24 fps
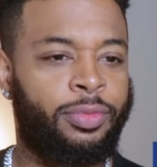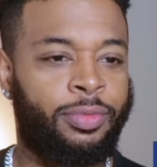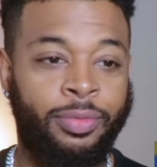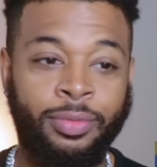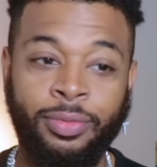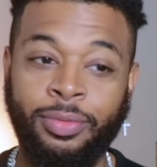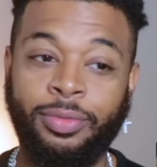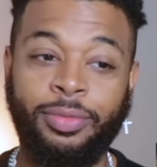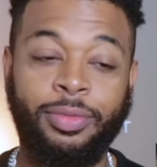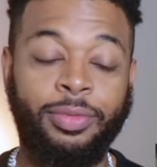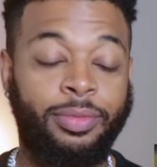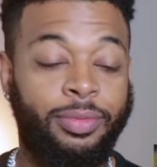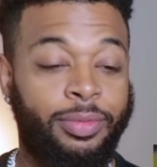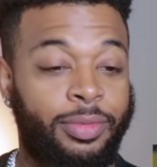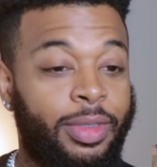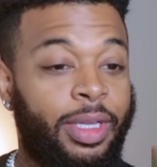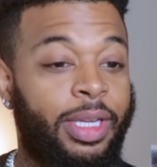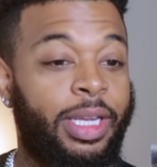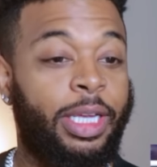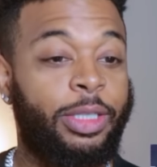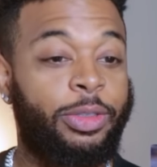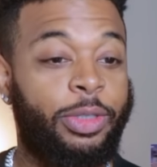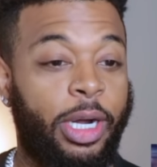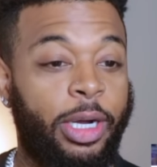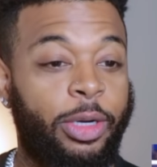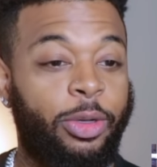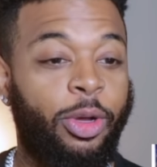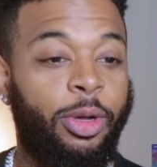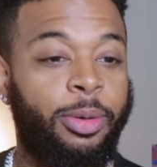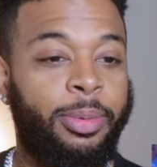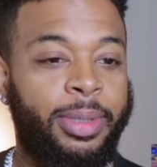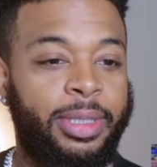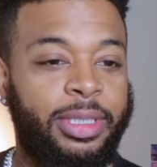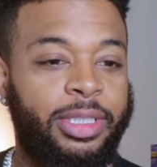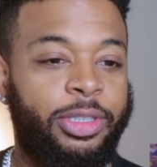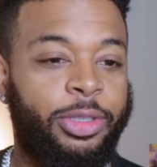He tried to
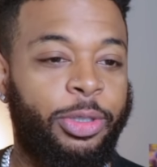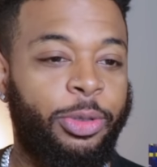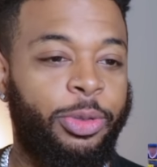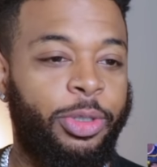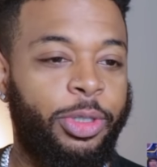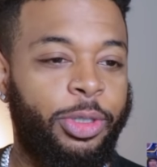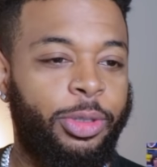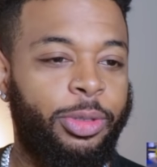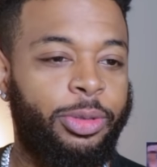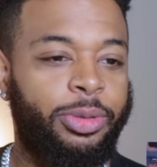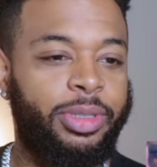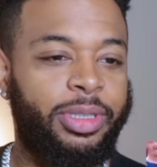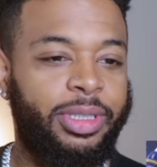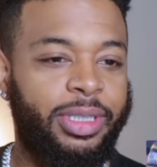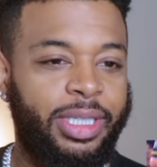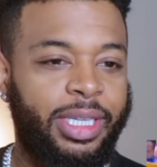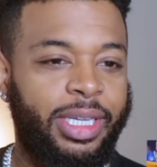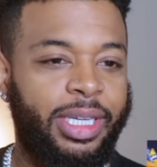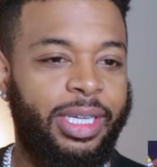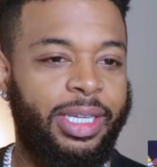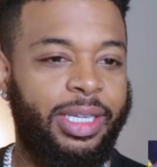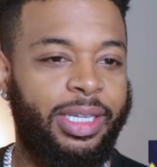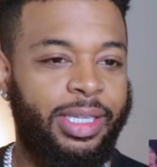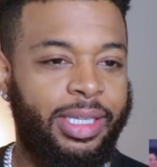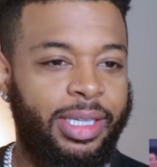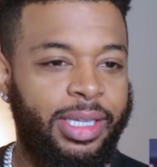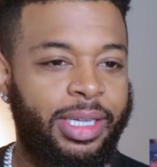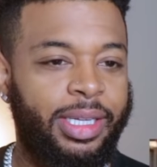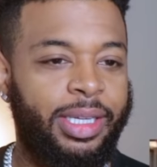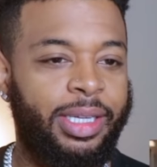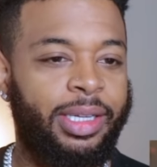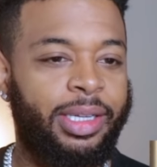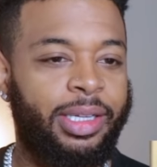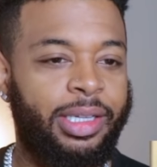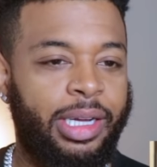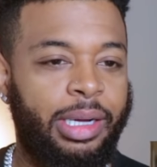go against 2 dudes.
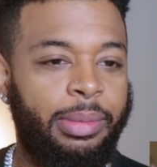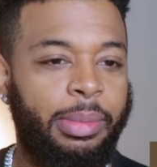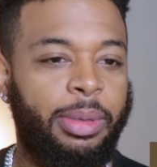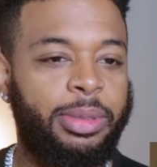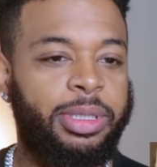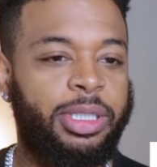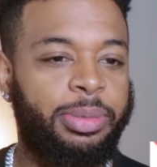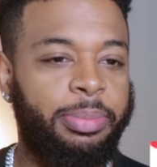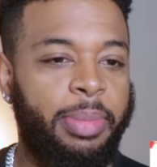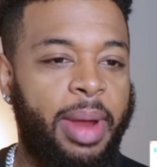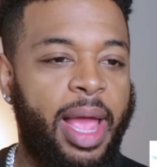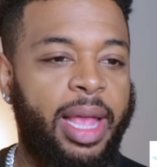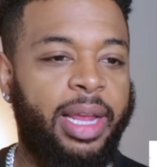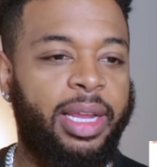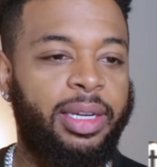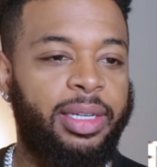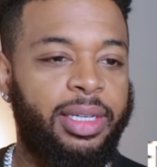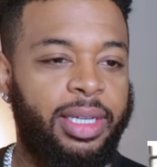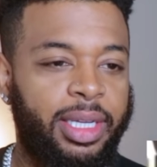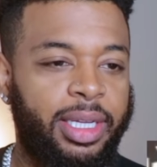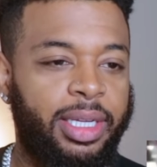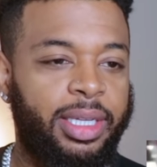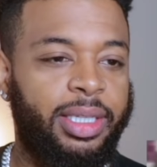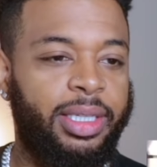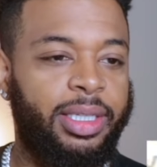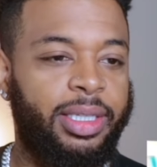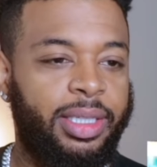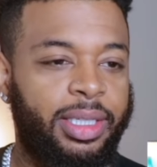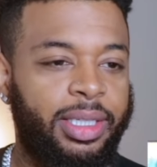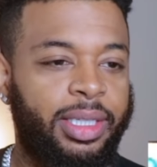Come up smacking then.